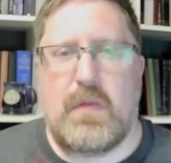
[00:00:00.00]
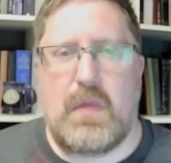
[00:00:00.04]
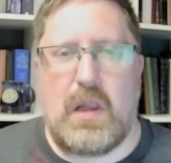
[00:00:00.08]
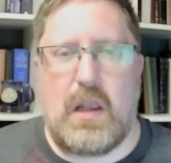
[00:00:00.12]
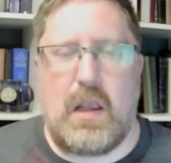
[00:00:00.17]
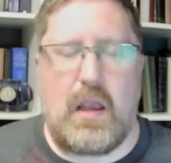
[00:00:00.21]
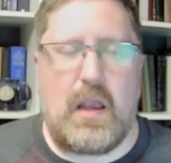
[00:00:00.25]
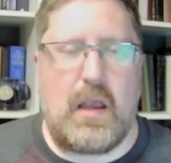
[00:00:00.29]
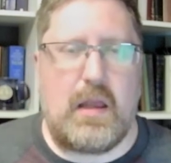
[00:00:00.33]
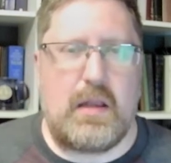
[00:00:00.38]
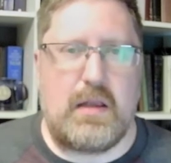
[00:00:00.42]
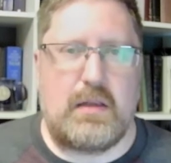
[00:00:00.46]

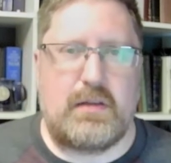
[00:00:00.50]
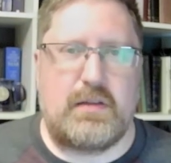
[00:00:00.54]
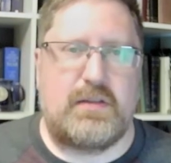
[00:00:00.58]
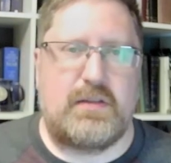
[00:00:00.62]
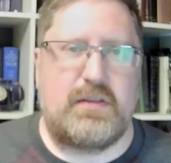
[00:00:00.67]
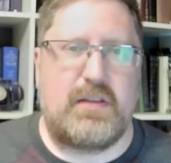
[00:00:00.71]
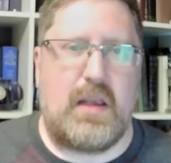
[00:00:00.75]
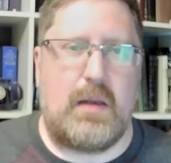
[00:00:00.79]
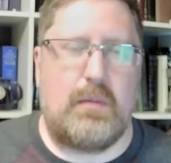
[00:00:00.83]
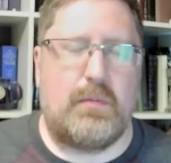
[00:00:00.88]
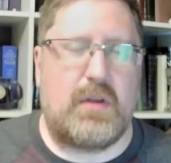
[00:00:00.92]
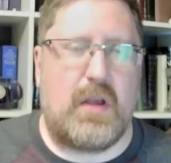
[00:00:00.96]
And at the
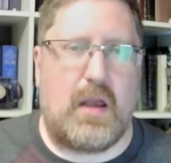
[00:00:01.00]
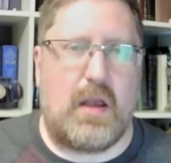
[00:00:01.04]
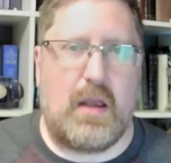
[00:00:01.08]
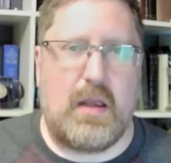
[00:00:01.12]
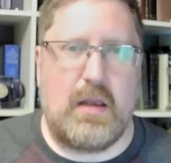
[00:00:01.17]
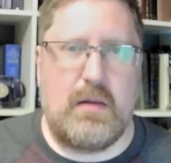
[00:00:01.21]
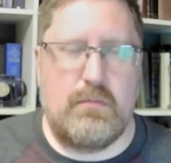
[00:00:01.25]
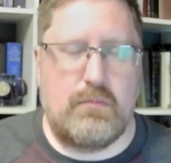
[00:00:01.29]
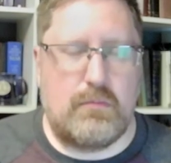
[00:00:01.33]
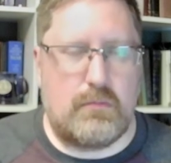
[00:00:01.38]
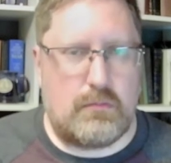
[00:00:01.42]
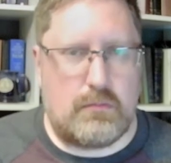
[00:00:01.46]
same
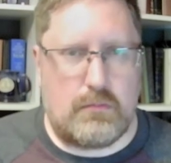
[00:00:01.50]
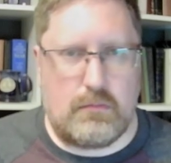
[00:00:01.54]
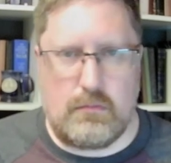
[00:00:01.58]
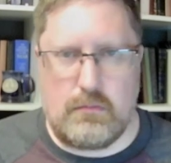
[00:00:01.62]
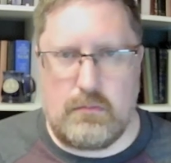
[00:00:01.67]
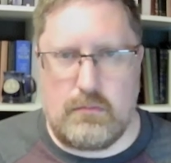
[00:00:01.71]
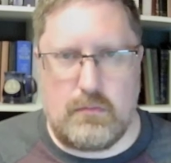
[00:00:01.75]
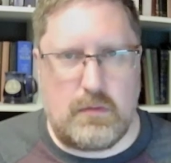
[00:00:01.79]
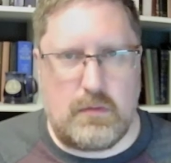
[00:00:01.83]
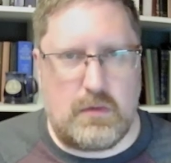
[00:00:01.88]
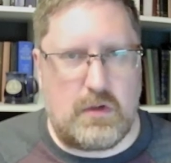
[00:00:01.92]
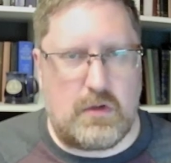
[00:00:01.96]
time,
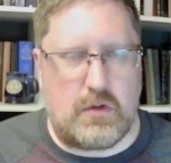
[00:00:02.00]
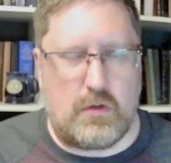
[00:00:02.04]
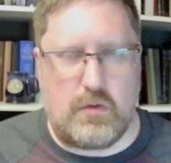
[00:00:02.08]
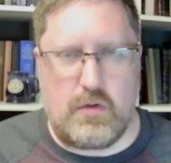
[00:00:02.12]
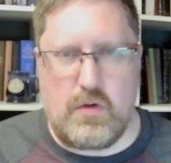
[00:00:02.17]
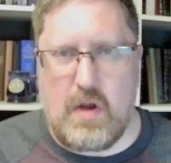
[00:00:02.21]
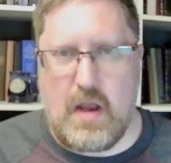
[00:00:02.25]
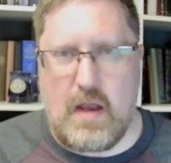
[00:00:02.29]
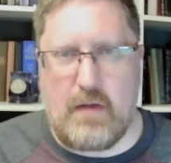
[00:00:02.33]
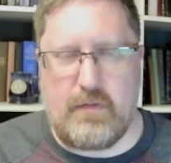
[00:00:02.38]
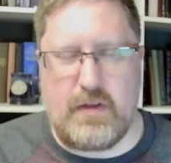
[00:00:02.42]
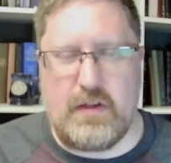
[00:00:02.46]
you know, you
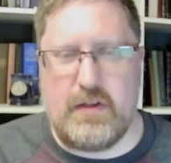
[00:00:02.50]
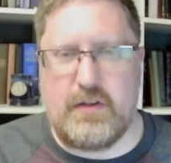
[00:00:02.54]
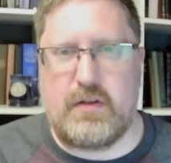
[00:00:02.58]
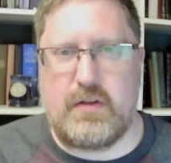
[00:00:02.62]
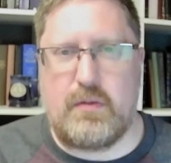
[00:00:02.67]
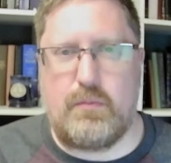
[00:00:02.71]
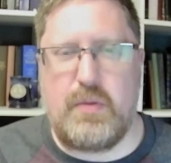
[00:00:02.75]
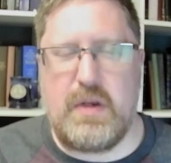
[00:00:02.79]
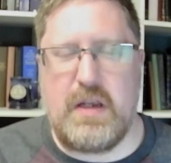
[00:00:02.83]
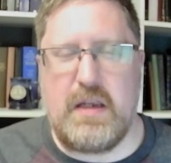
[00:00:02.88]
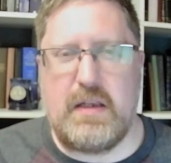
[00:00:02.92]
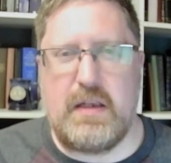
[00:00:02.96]
have these
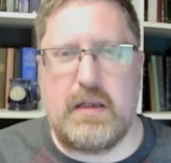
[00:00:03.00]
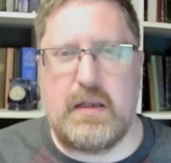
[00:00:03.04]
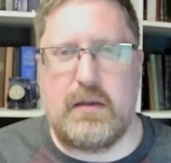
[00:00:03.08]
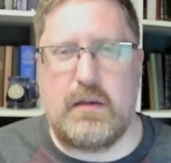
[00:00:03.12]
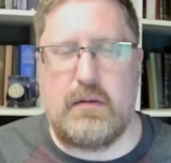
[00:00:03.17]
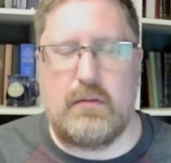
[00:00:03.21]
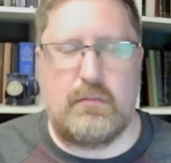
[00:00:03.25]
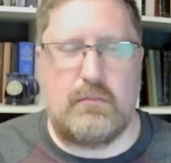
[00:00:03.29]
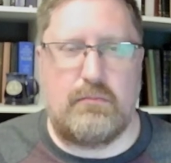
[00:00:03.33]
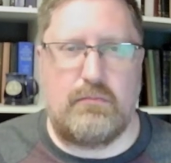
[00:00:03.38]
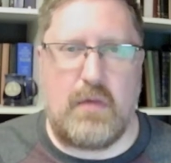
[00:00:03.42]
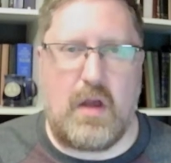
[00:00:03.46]
competing
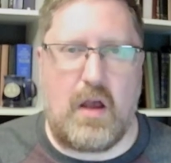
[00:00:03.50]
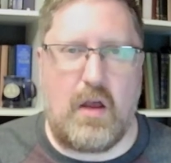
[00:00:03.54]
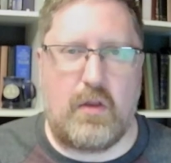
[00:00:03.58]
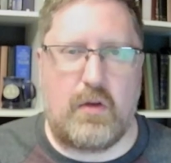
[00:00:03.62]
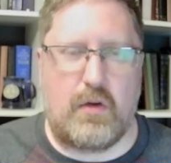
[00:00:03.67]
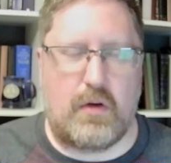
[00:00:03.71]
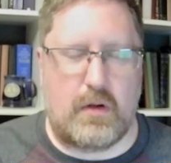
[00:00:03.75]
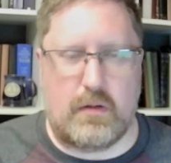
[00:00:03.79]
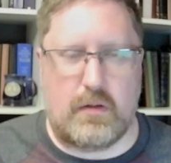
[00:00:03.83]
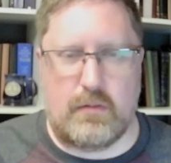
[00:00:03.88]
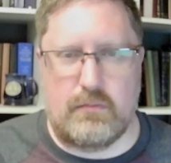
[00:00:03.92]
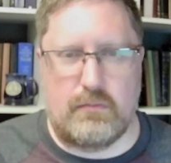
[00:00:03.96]

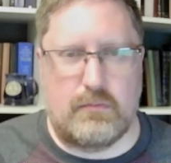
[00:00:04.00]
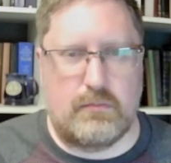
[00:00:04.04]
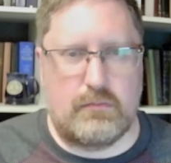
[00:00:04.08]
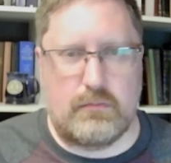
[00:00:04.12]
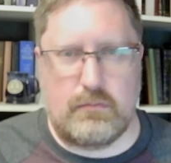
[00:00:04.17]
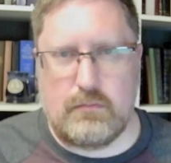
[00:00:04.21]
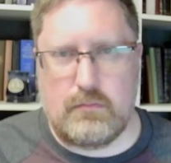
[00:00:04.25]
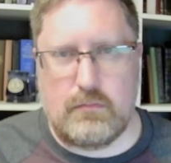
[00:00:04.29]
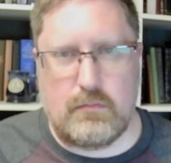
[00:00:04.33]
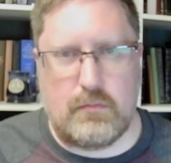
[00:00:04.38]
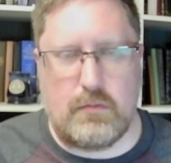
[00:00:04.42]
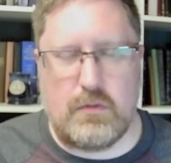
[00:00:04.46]
other
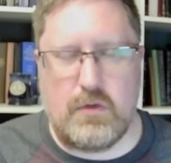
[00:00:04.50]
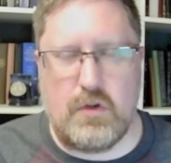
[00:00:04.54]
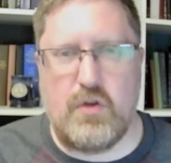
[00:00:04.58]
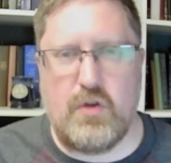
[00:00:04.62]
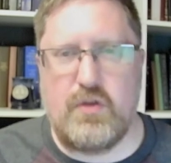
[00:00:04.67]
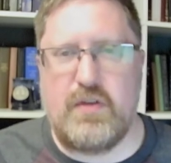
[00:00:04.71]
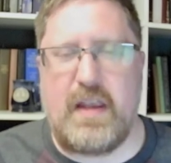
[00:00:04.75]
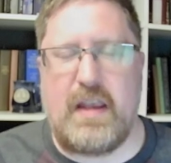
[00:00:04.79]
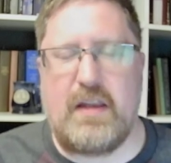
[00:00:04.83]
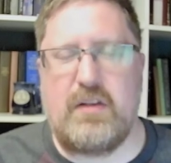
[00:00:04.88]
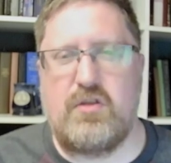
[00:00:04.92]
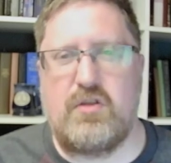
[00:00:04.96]
news
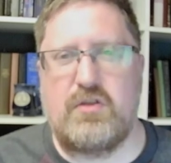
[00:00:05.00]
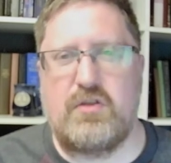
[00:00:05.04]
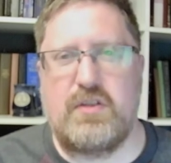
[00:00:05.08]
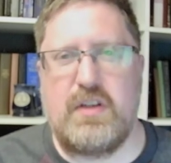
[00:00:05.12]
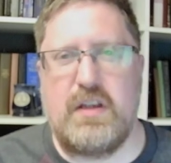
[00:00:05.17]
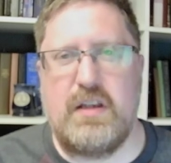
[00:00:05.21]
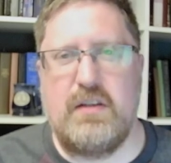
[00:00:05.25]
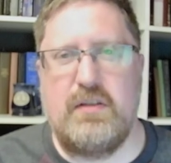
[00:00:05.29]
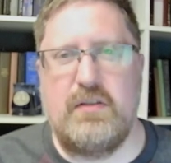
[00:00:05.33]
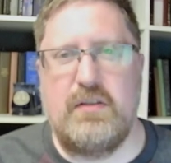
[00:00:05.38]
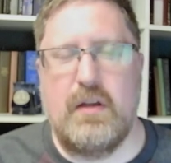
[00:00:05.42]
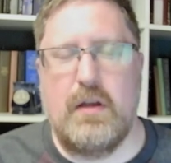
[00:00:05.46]

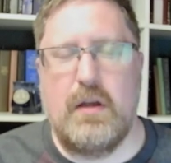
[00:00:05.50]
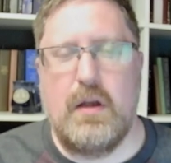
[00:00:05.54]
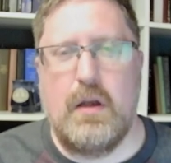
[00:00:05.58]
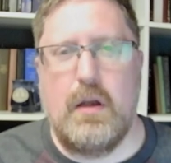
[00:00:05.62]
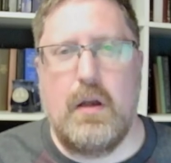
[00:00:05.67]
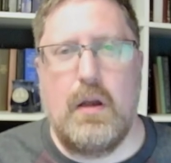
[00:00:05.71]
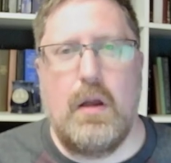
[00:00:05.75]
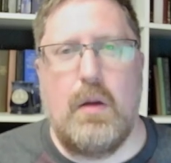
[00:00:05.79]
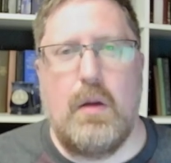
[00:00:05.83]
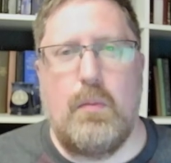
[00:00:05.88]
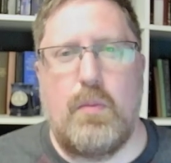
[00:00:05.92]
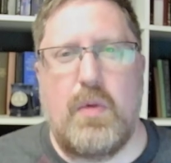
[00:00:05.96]
agencies
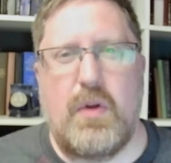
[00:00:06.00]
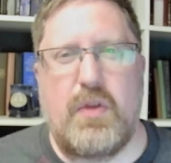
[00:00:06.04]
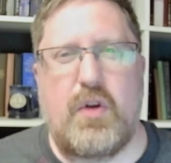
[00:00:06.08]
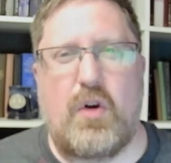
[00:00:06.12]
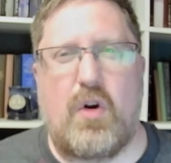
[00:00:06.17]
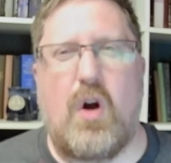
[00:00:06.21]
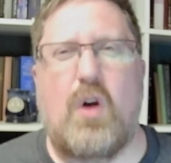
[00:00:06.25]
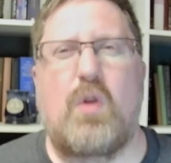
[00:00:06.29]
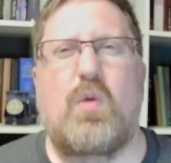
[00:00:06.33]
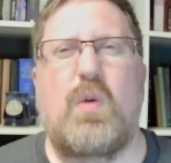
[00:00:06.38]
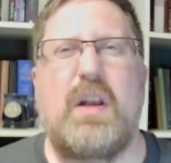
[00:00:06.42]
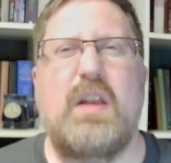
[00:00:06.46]
but they're
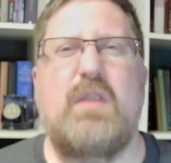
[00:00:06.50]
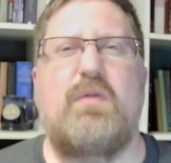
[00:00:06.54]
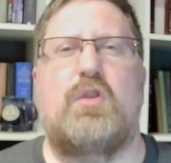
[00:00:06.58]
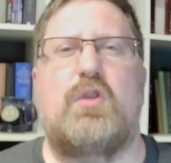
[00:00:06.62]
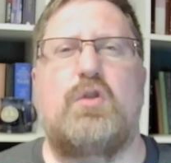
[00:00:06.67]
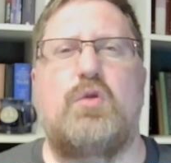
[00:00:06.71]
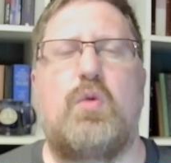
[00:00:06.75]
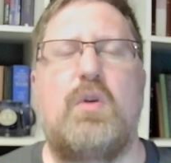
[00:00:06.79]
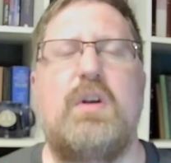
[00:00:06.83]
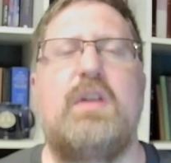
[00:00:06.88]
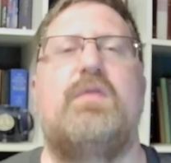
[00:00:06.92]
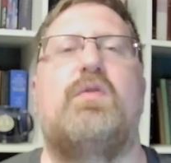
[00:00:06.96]
all running for
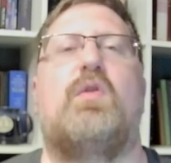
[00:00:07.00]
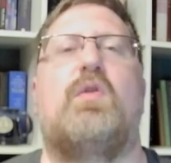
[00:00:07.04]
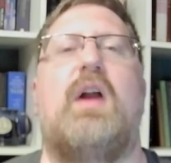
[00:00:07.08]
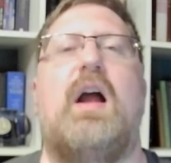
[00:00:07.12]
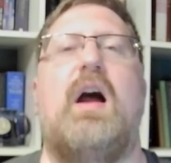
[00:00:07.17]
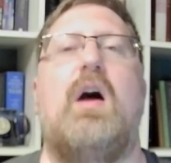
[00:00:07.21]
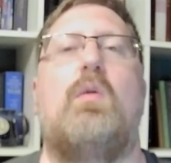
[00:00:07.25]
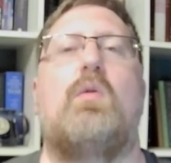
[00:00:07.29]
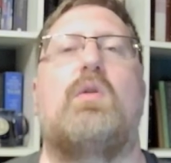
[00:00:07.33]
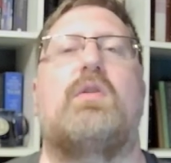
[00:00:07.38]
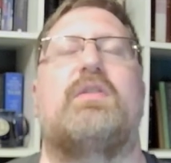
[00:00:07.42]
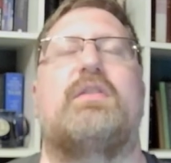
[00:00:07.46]
24
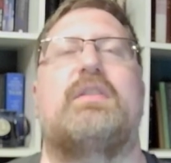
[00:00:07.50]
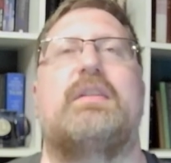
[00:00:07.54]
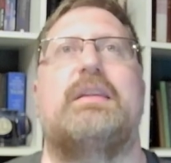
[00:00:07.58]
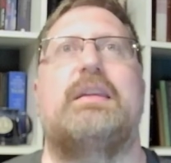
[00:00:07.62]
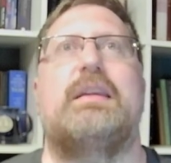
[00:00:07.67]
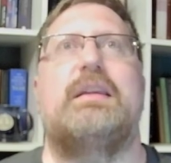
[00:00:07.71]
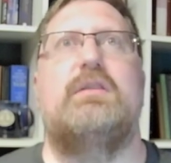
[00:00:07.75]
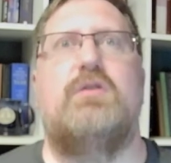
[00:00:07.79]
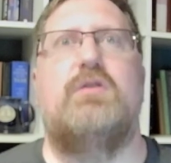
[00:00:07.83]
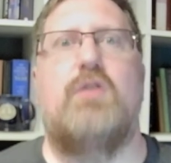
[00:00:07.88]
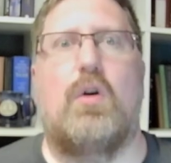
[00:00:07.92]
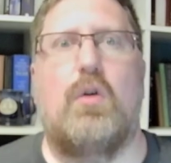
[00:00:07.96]
hours and they
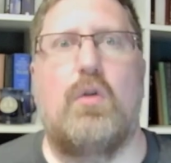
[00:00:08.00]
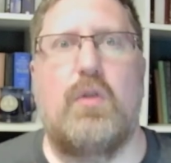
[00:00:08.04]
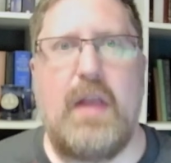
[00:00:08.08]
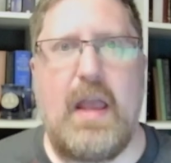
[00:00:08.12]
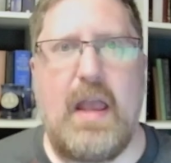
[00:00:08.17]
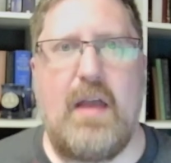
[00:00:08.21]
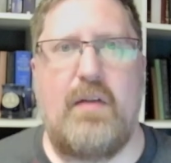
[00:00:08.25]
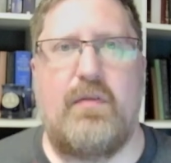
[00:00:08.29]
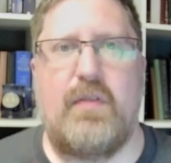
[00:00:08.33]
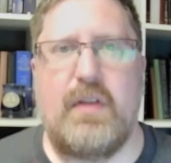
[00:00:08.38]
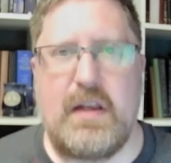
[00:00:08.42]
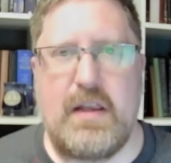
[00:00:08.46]
don't
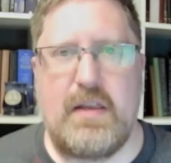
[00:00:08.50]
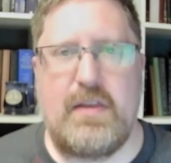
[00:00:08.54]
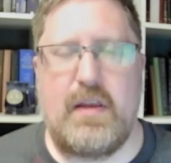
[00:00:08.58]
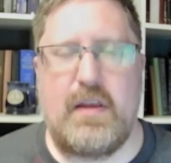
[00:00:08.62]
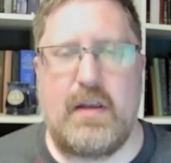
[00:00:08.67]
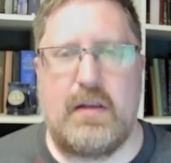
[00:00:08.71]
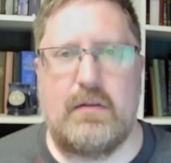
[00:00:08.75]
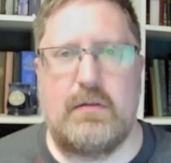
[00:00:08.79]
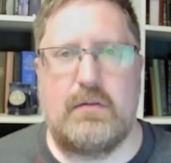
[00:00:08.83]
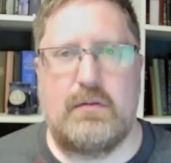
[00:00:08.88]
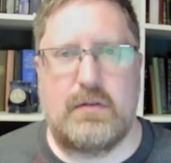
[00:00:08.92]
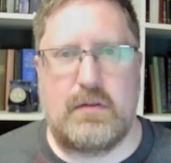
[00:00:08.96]
have
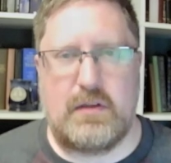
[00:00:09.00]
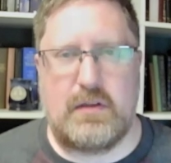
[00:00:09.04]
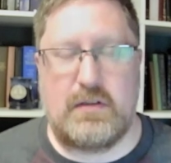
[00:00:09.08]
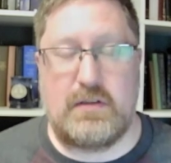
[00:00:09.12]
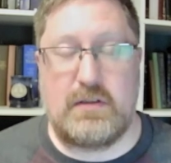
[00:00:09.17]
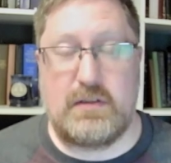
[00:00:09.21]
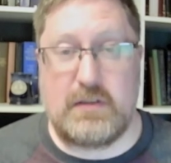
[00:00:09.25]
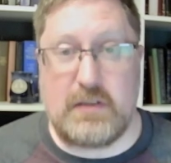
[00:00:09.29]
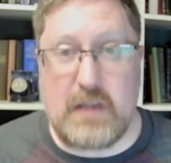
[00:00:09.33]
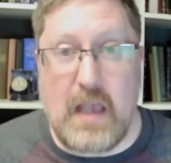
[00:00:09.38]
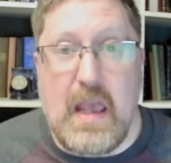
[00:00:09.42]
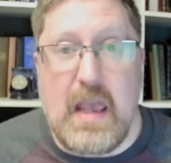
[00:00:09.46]
anything to
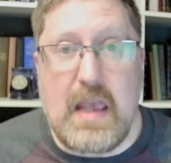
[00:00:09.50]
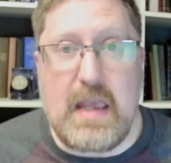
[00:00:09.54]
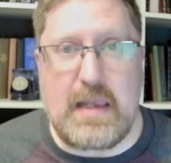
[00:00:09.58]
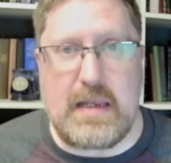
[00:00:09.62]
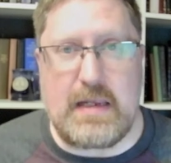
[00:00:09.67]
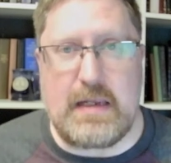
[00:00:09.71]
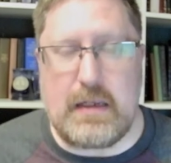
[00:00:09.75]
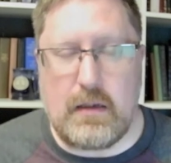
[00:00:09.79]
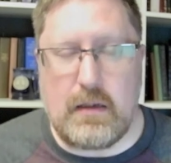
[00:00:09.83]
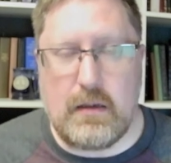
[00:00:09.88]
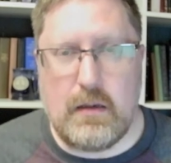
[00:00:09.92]
say.